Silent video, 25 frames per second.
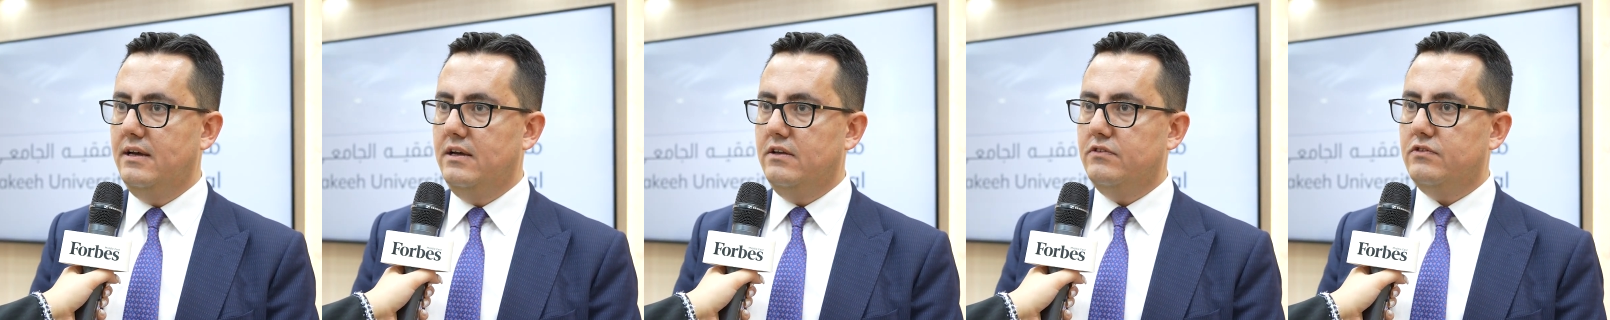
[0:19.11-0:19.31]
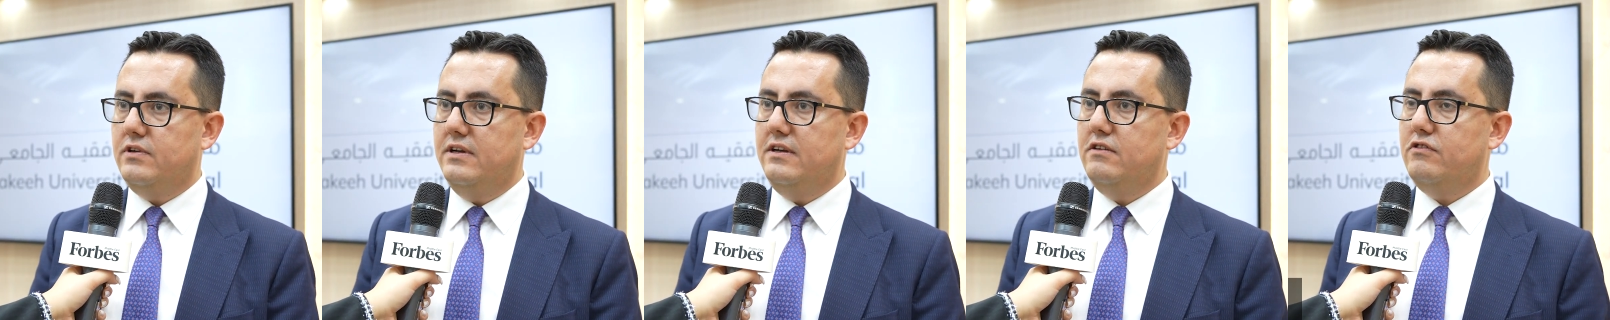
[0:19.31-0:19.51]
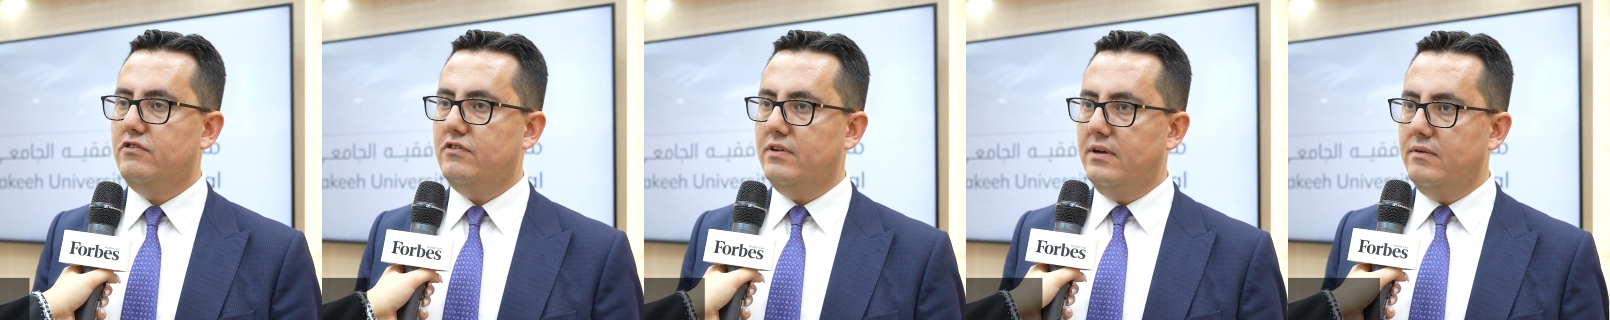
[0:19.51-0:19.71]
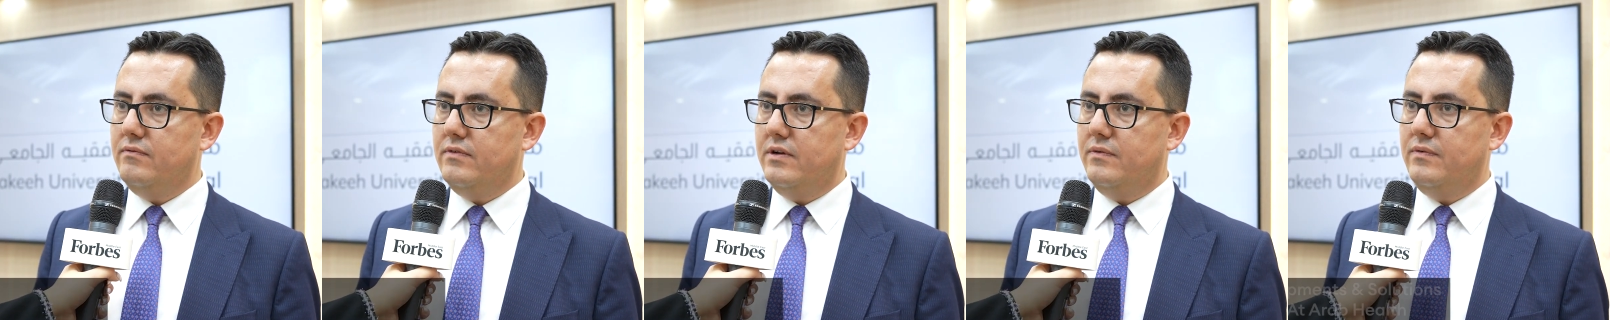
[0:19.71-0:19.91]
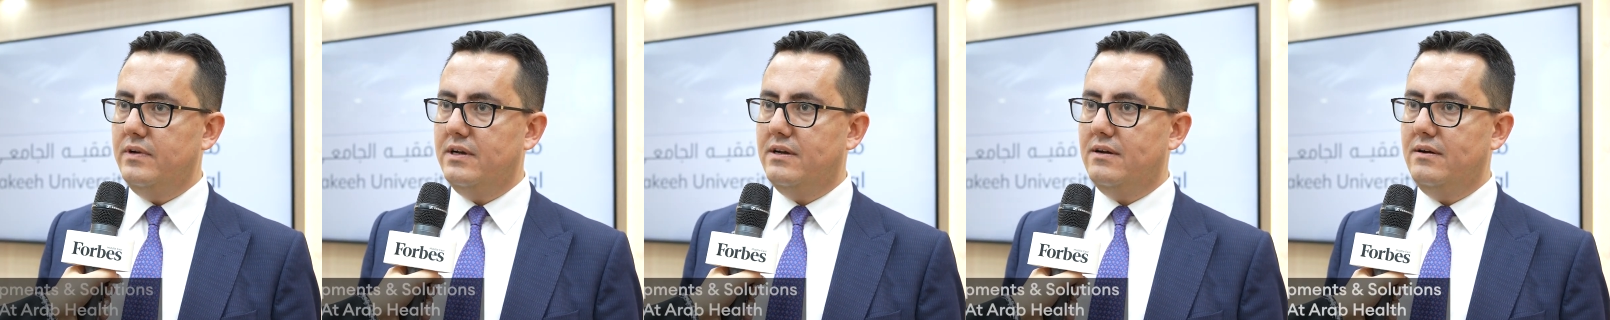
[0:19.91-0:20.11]
So each time
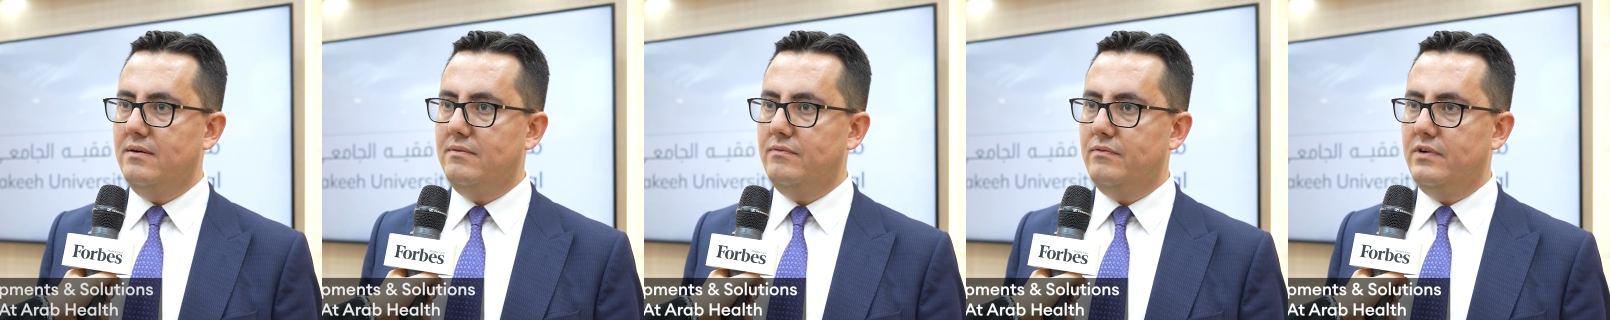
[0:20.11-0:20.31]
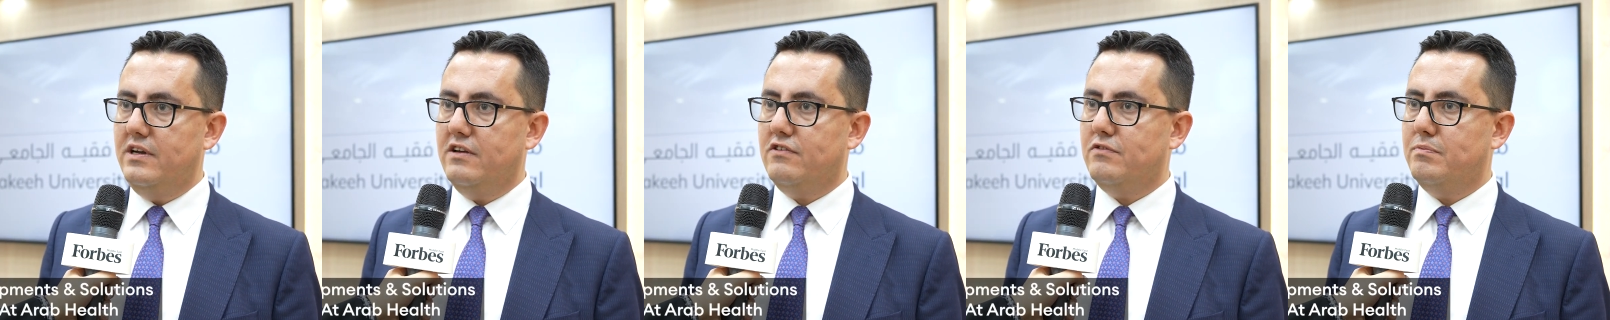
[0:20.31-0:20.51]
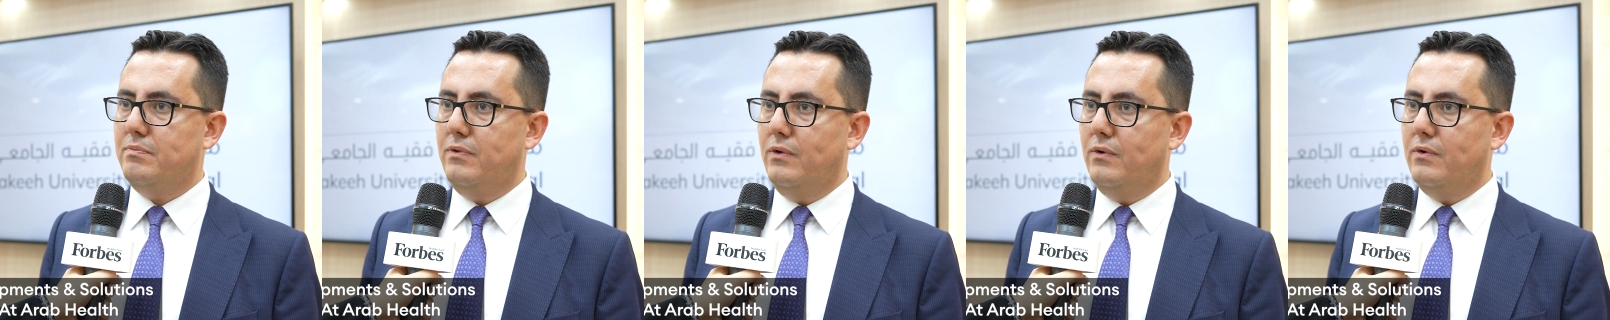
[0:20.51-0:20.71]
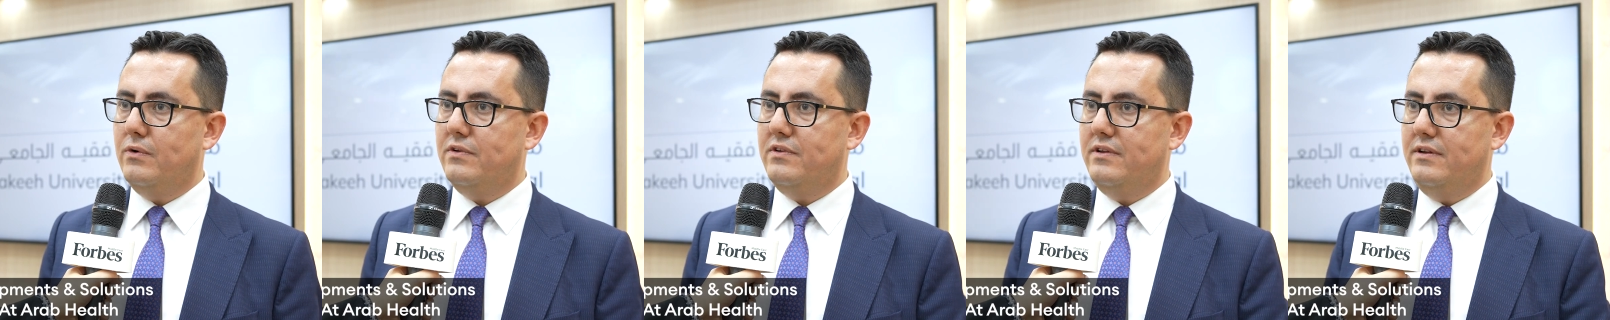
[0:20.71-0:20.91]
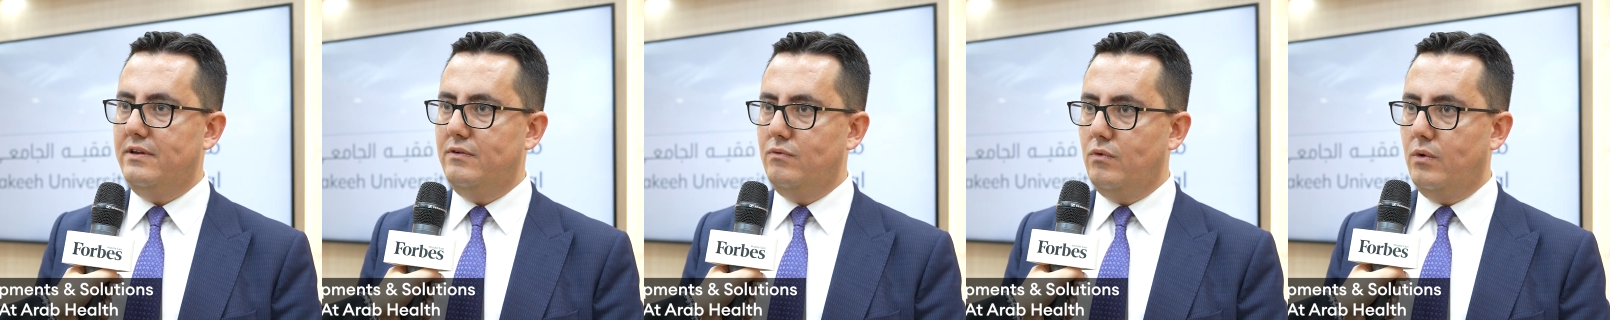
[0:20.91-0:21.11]
when we come, we explore
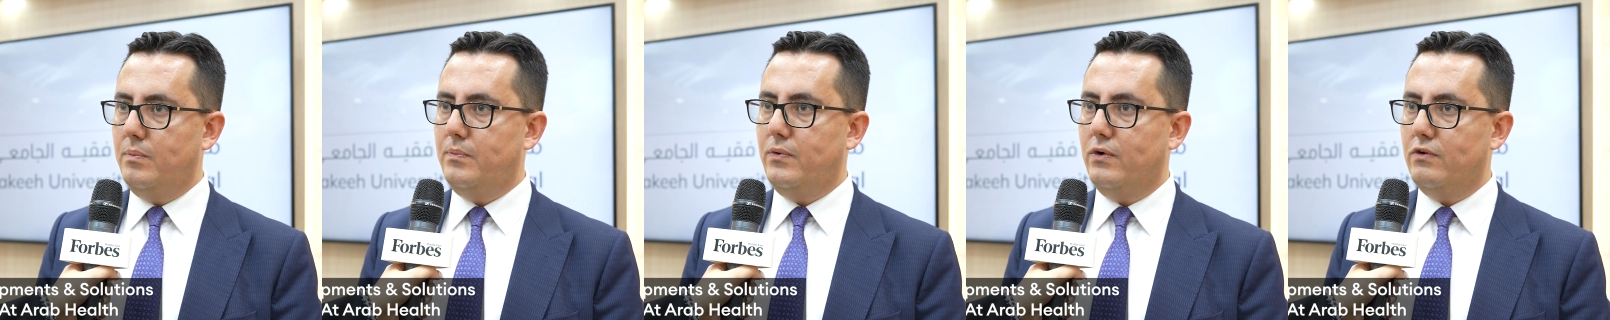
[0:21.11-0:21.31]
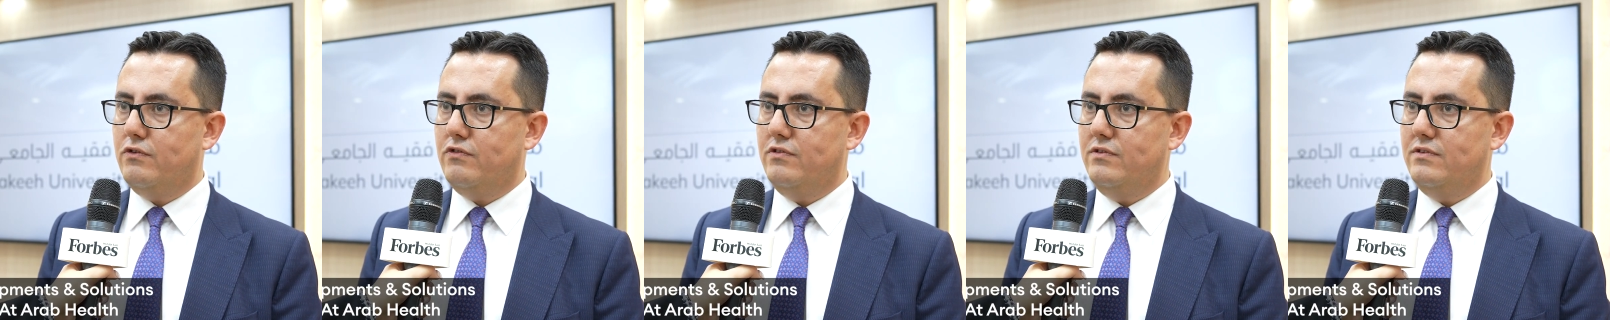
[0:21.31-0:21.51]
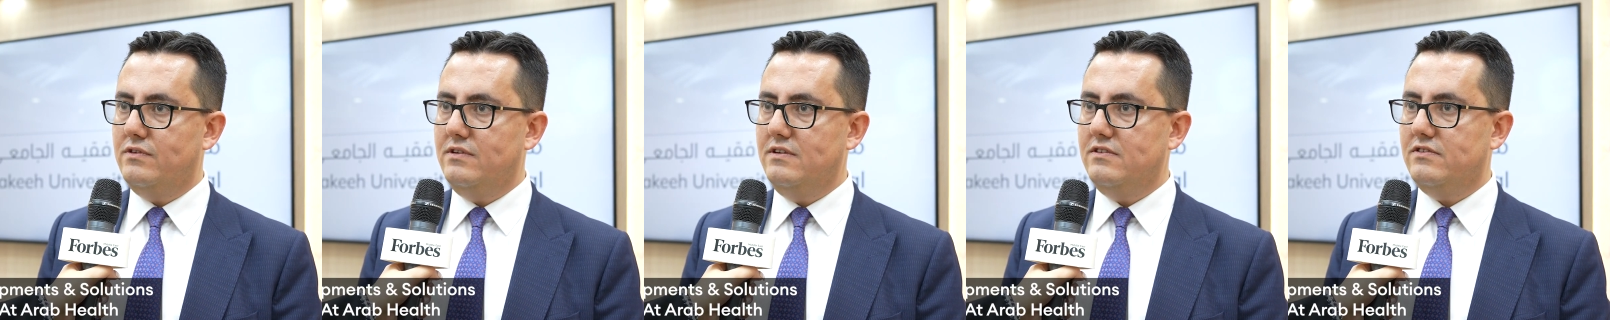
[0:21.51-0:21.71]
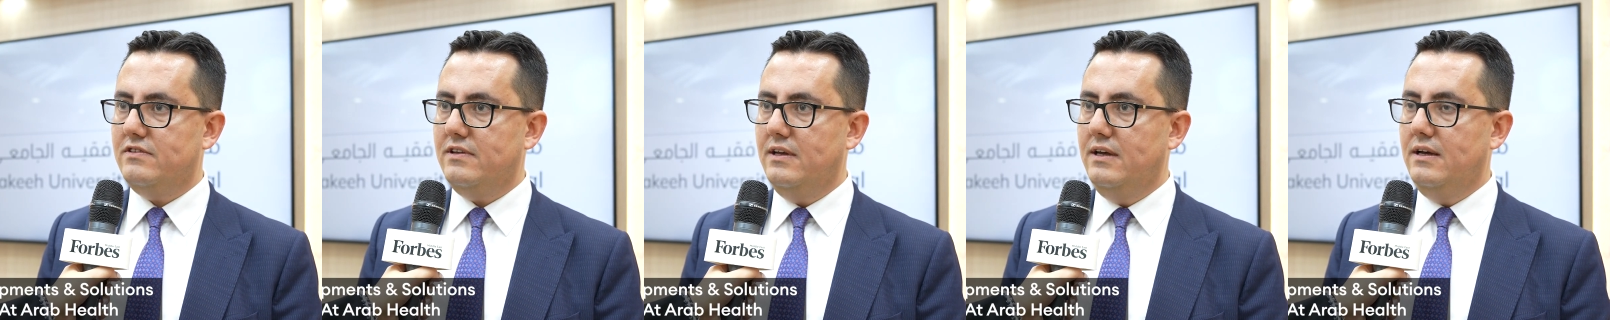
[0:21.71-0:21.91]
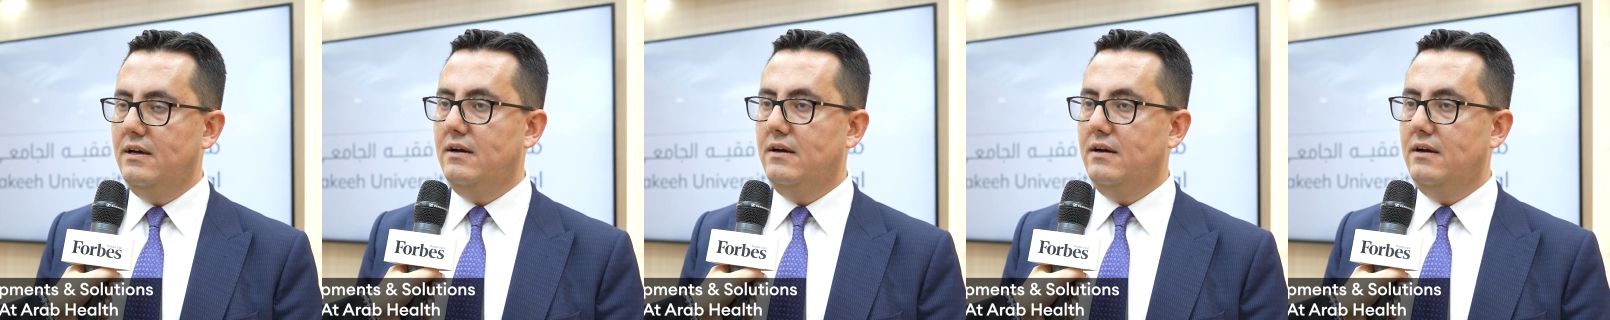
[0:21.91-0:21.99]
the new opportunities,